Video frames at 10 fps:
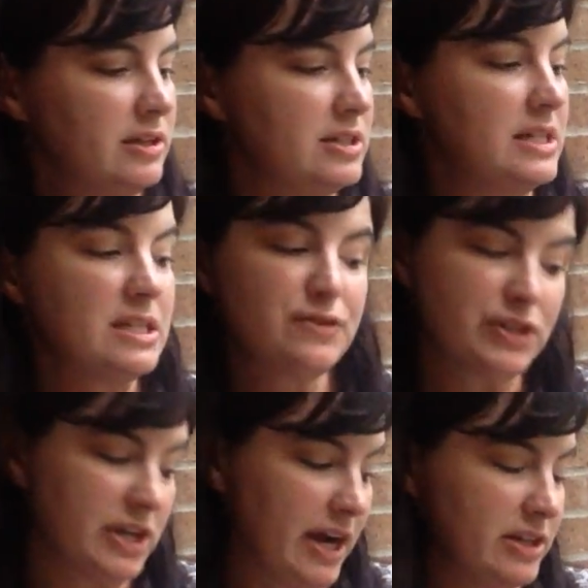D is for
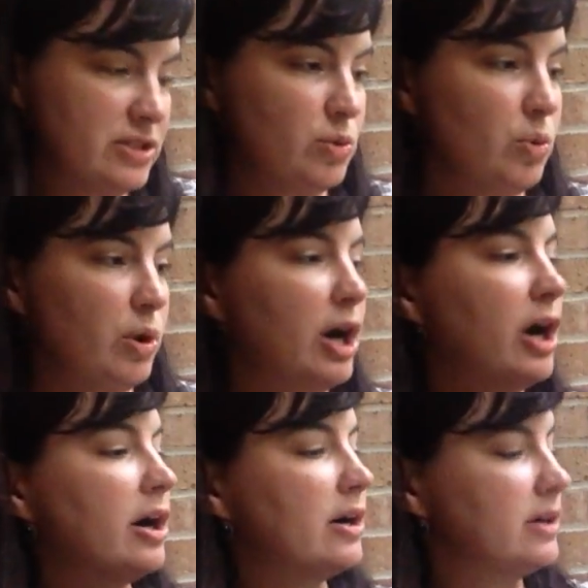
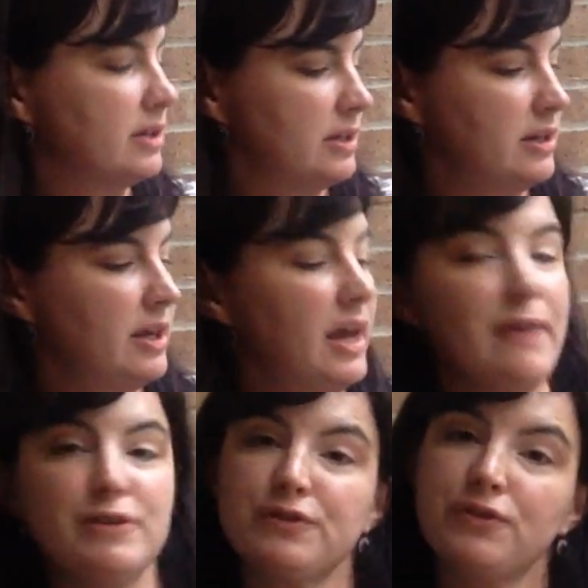dinosaur,
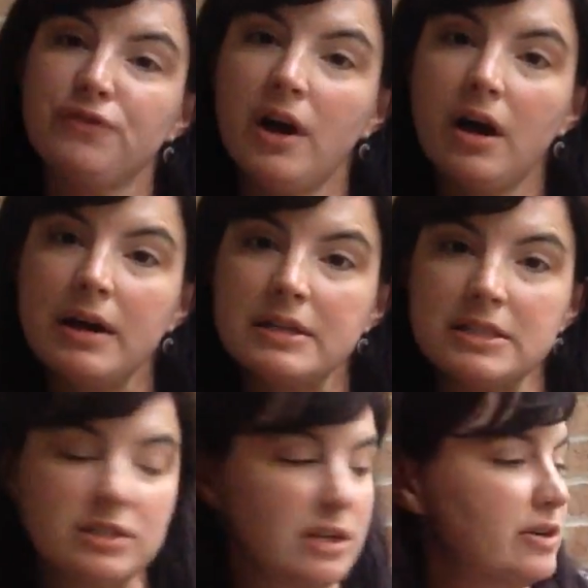F is for fox,
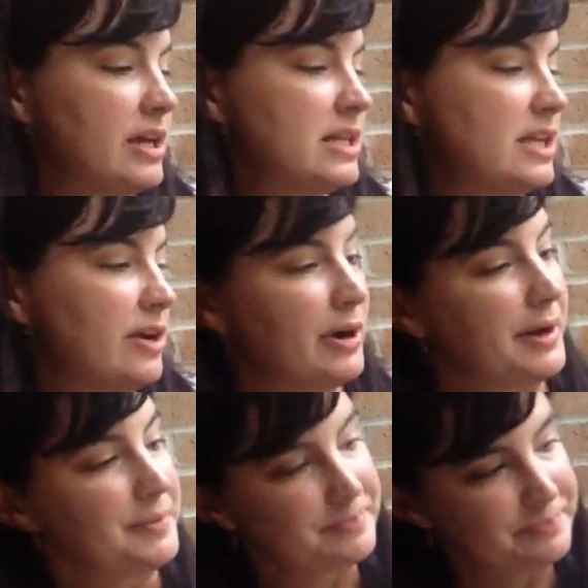etc.,
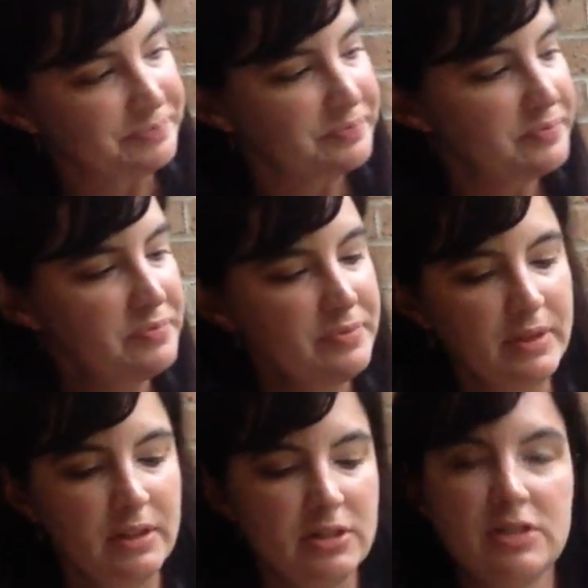etc.
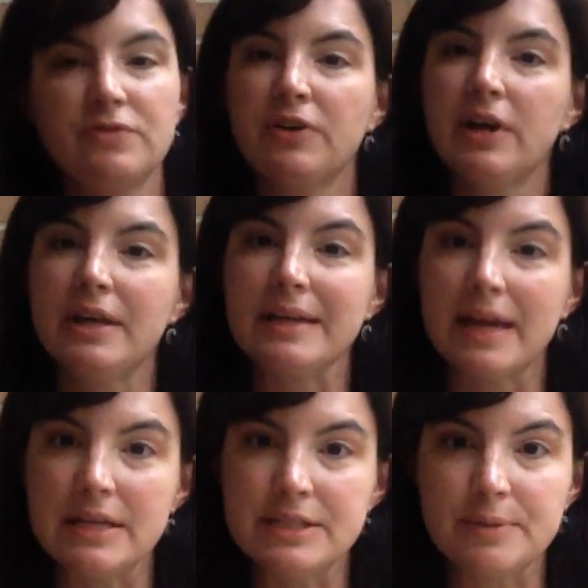Just fun,
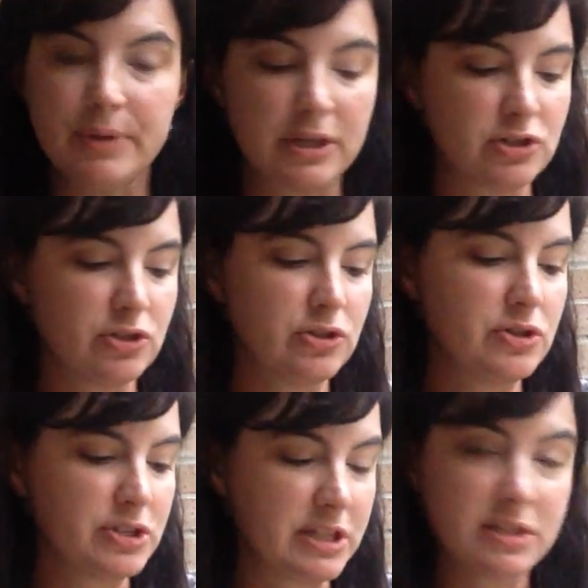engaging
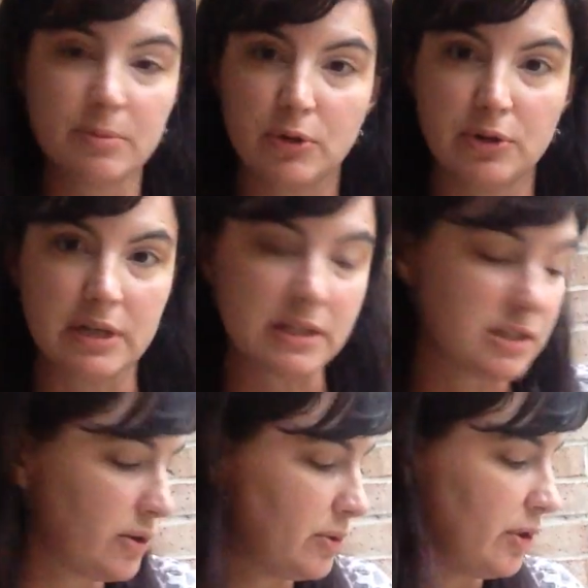pictures and some learning to
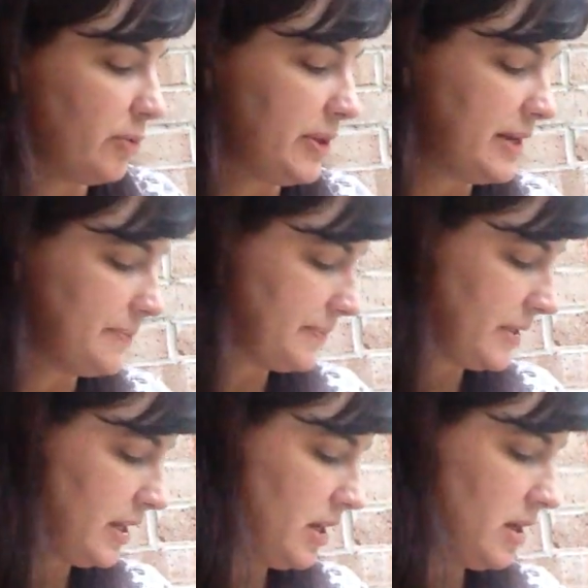go along with it.
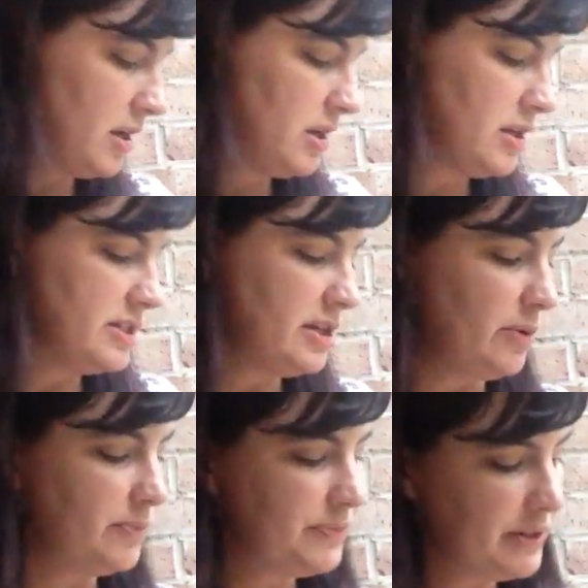So
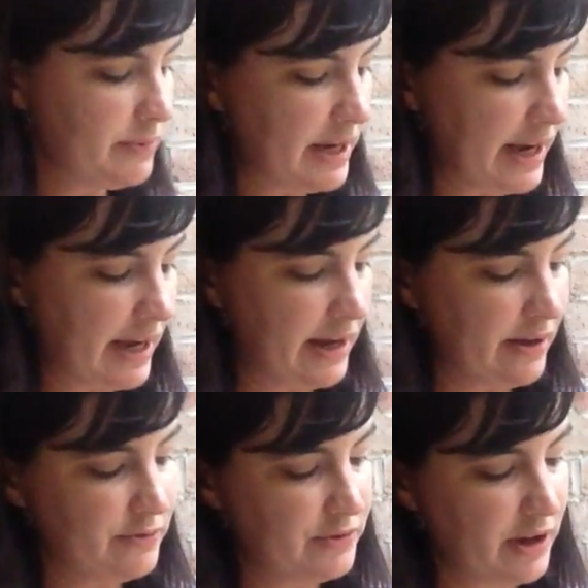then we have